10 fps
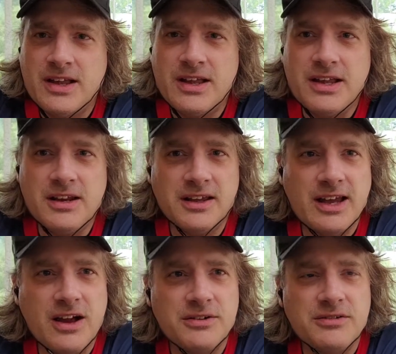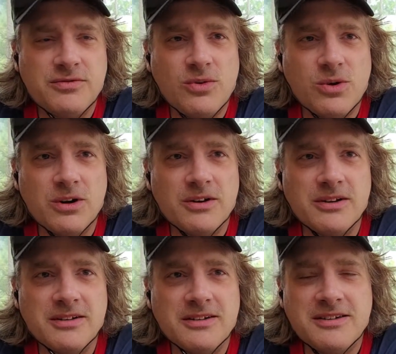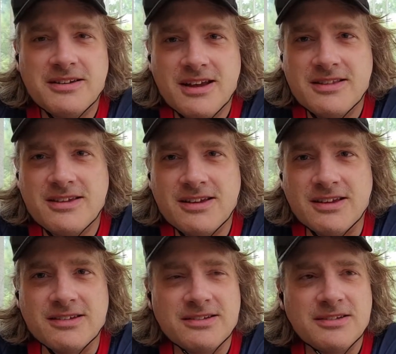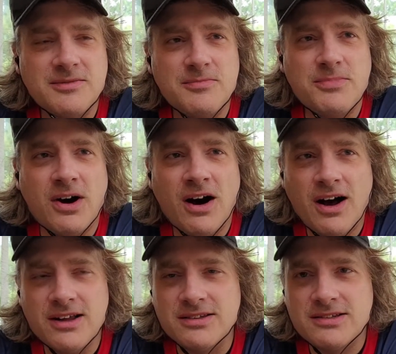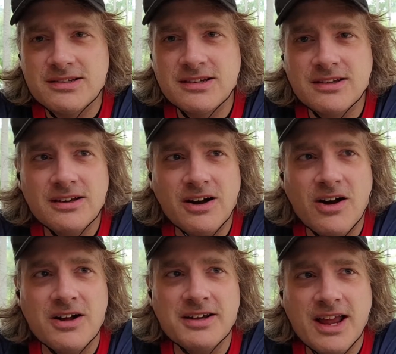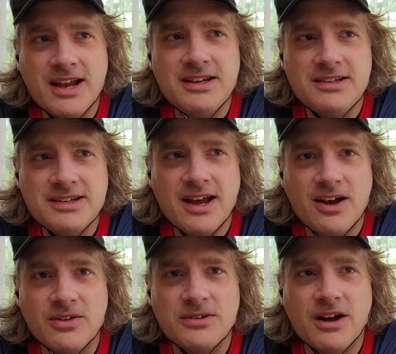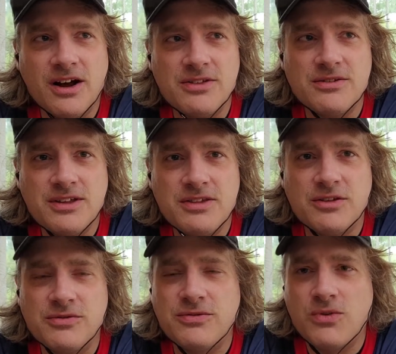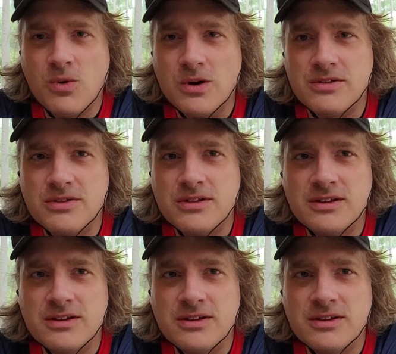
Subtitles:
It accounted for, get this, punts on any down other than the fourth.